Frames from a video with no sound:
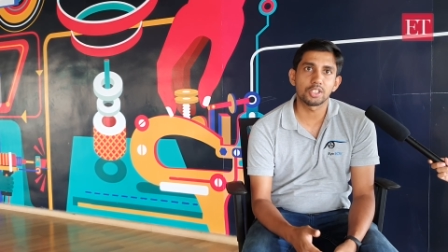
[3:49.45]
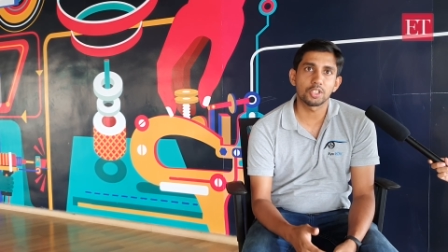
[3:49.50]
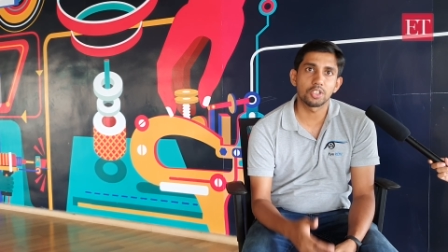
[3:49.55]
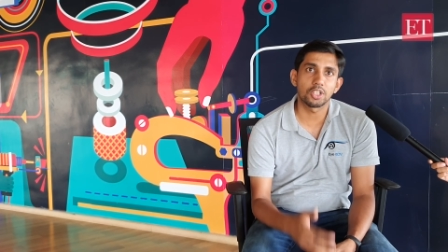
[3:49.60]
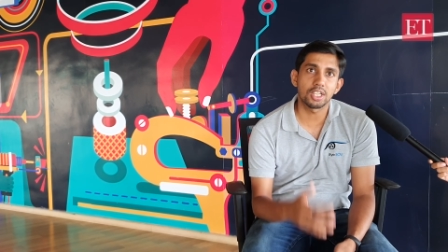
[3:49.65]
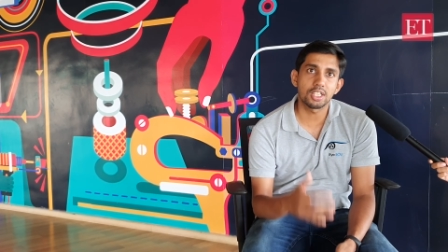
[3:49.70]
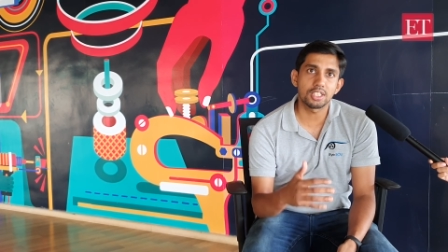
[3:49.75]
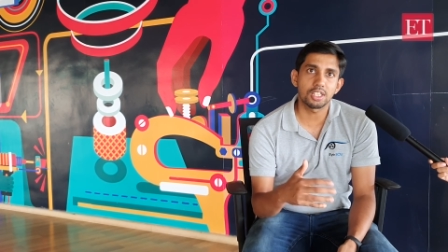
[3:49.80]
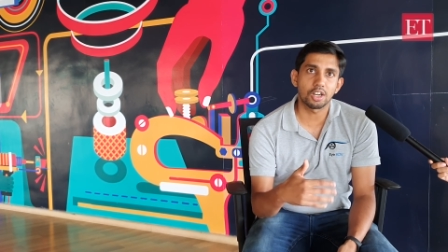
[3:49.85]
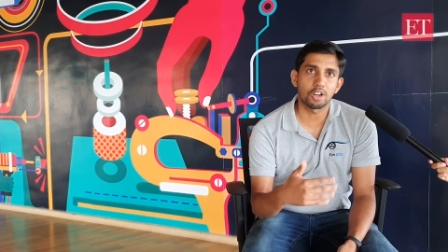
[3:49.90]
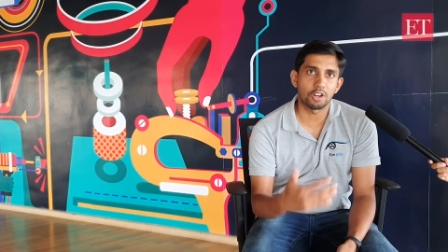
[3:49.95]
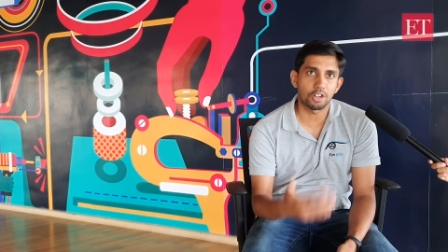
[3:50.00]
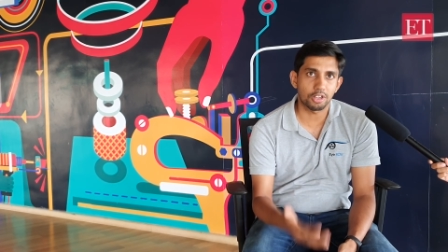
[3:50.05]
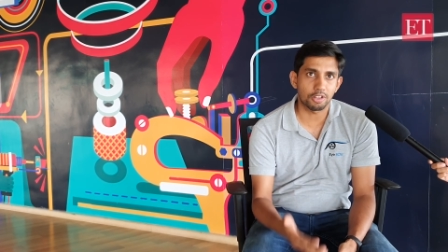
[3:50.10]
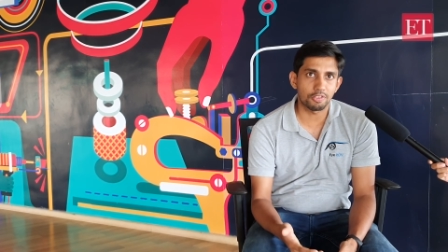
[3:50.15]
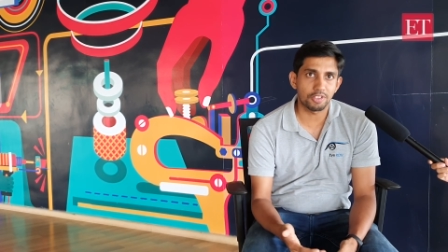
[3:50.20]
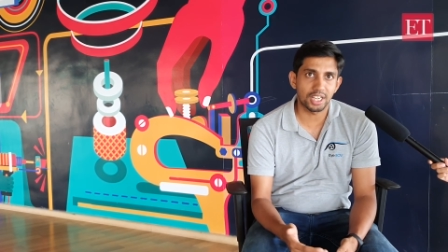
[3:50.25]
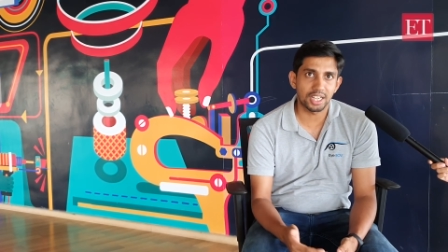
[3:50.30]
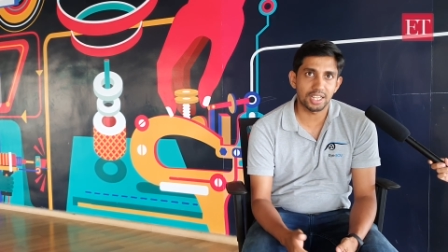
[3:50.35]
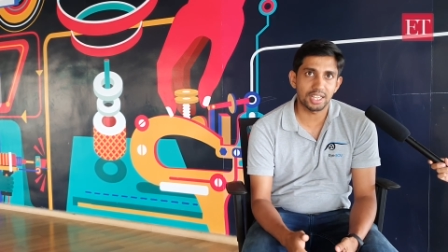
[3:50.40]
So there is a lot
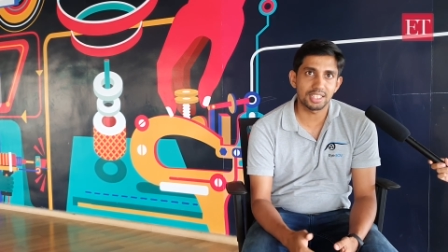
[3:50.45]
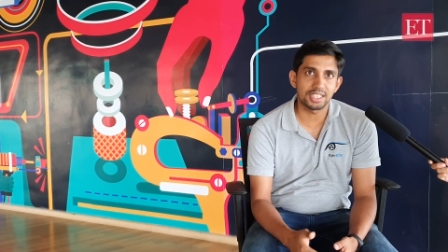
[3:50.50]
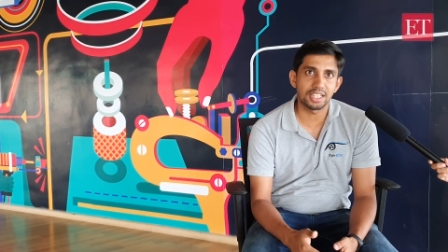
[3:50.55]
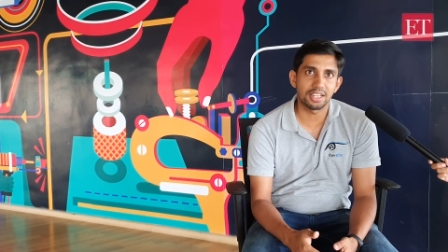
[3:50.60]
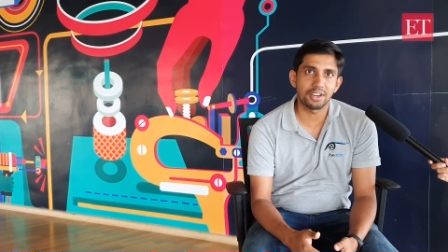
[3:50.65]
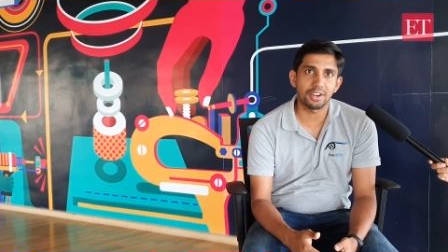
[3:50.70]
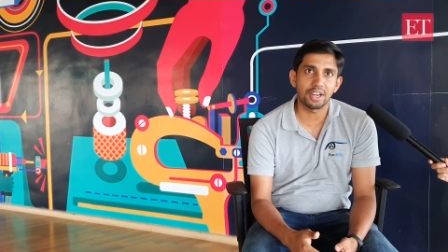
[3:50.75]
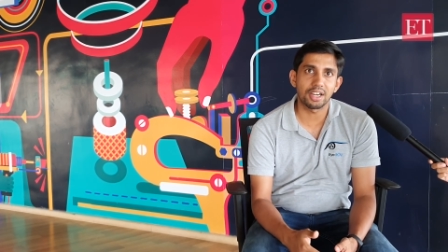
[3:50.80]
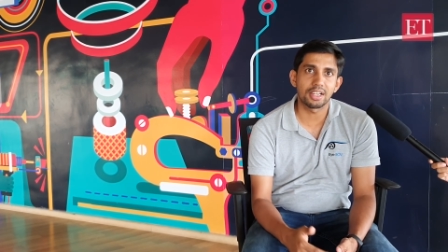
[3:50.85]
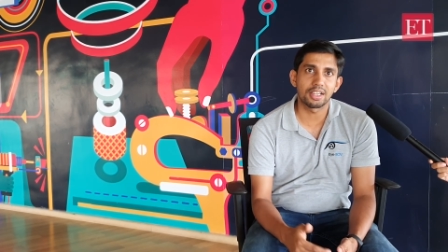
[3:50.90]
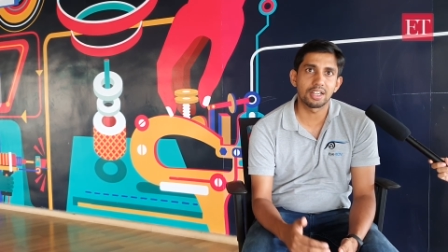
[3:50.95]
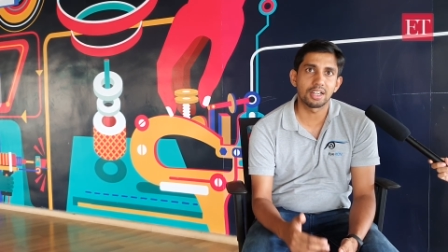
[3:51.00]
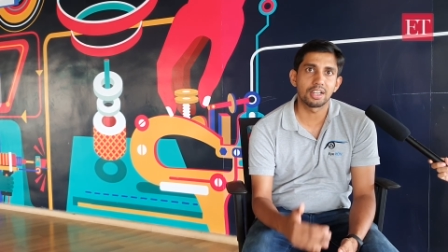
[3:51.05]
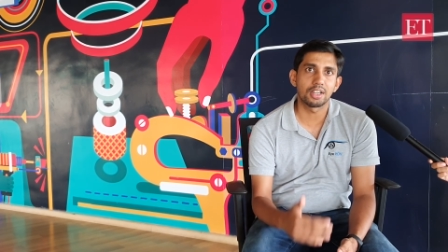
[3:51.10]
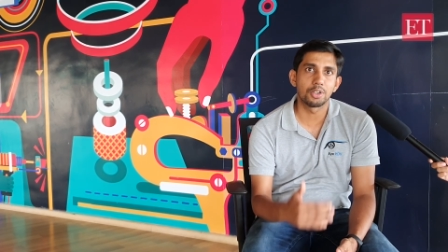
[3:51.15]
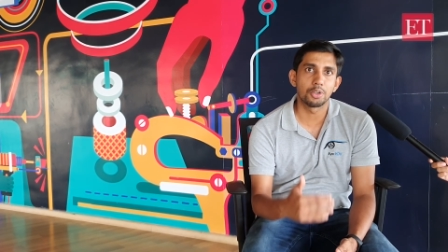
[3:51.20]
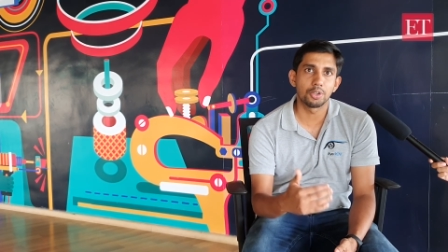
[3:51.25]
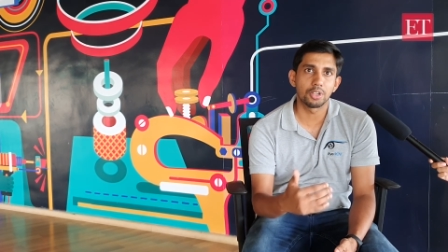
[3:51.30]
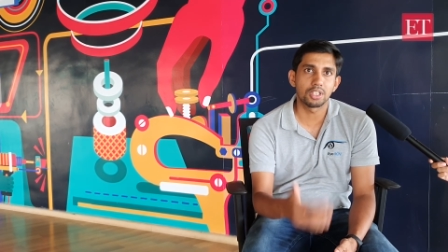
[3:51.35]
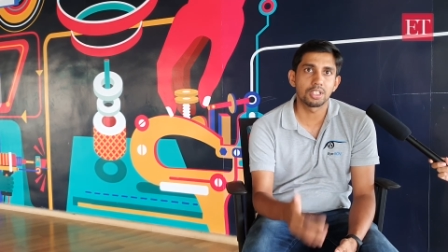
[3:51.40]
of data
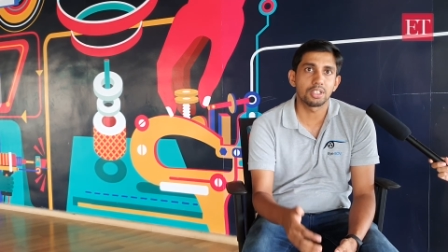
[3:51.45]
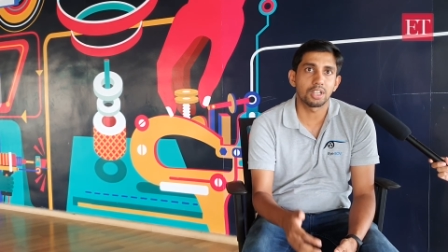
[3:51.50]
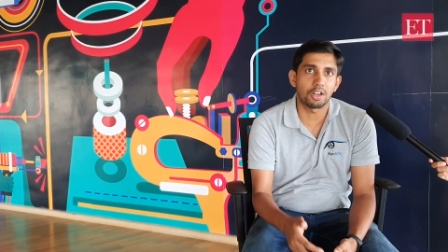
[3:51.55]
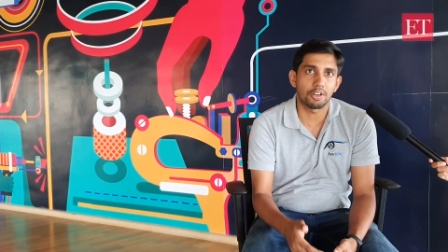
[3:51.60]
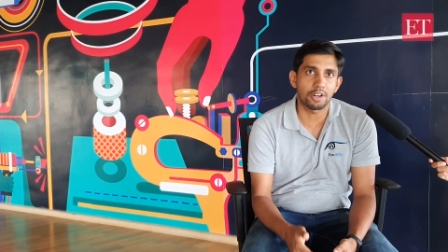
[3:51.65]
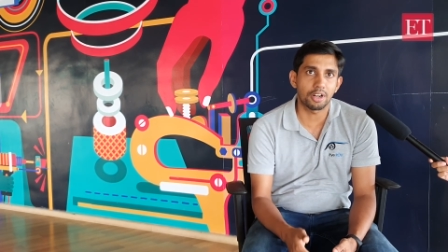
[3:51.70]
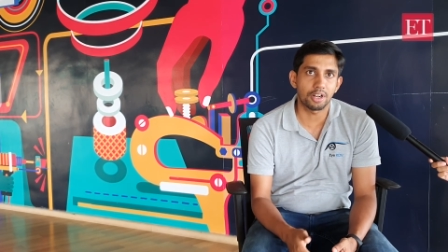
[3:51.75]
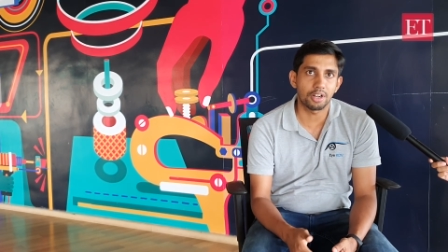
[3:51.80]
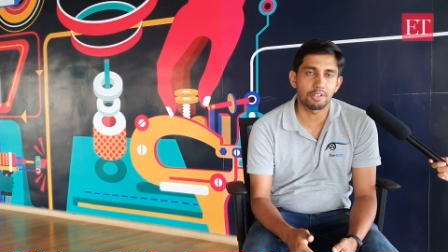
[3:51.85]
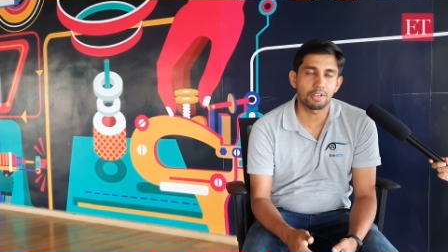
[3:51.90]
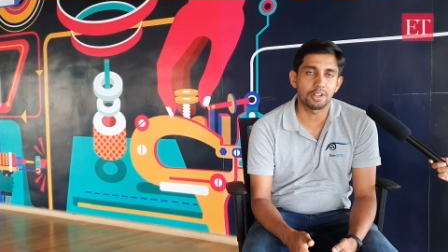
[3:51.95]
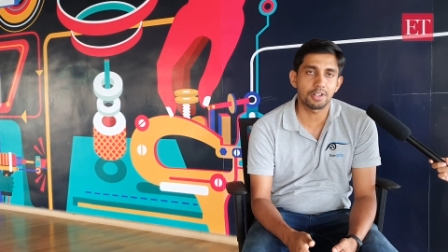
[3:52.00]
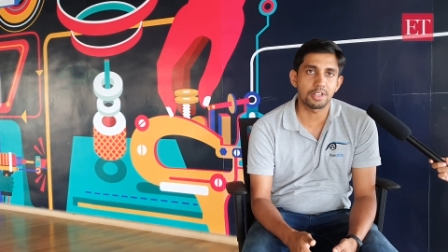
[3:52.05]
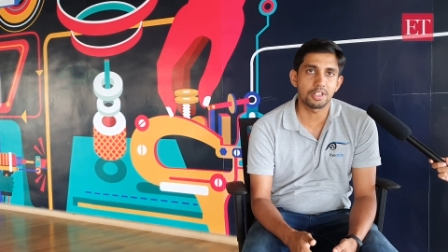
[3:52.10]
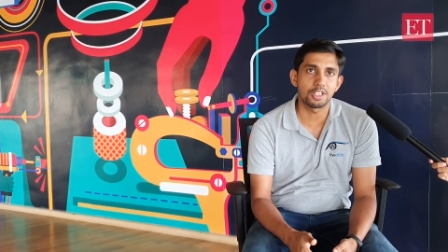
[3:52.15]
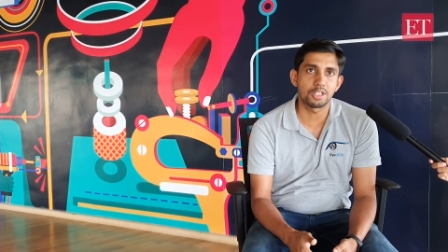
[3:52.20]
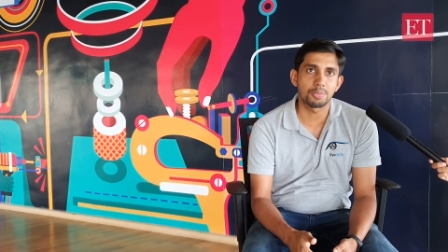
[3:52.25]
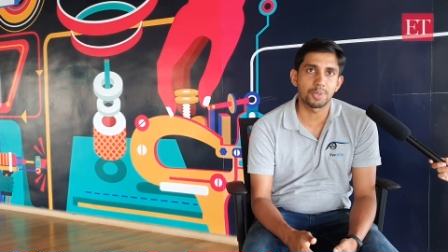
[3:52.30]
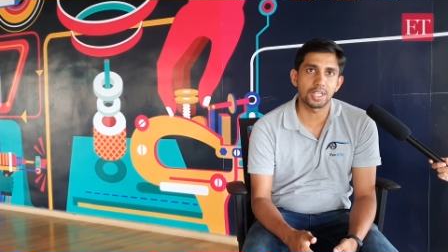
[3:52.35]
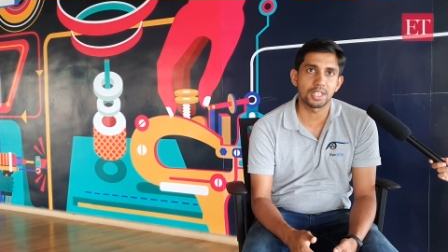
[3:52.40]
generated during our underwater
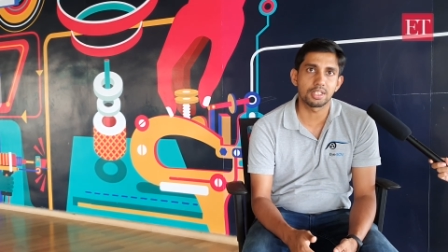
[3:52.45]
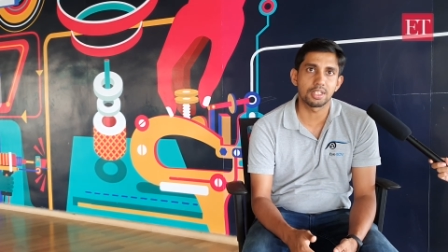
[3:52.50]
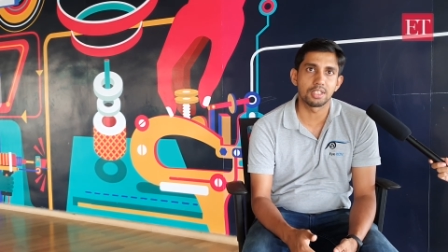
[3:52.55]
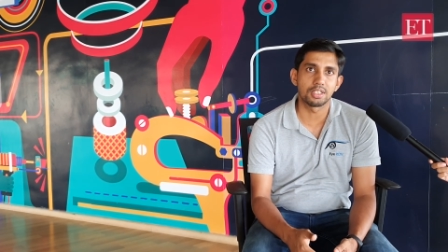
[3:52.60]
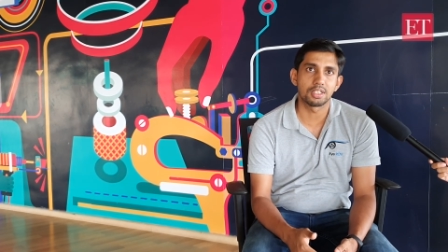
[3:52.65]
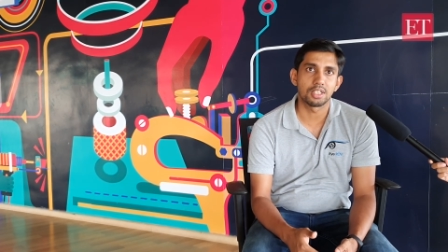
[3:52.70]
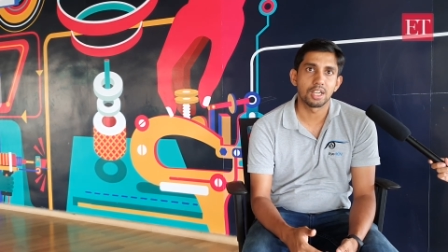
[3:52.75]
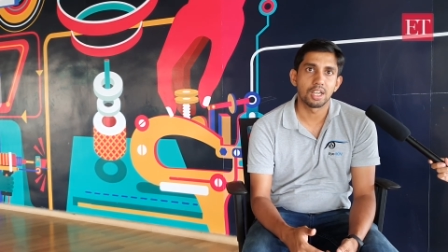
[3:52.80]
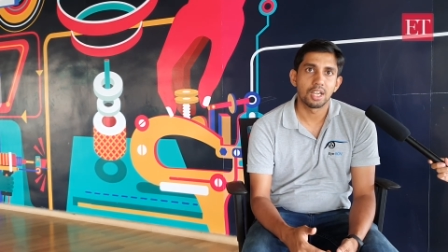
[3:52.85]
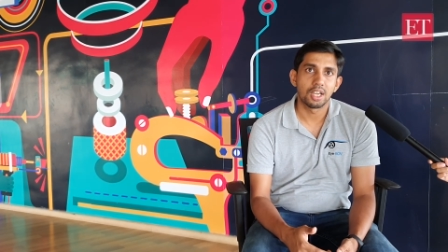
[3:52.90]
inspection,